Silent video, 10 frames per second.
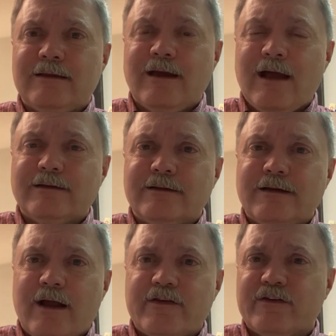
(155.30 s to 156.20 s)

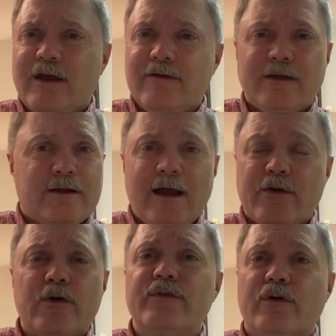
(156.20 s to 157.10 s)
God
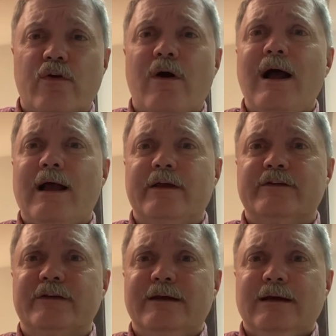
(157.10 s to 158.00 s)
heard their cries,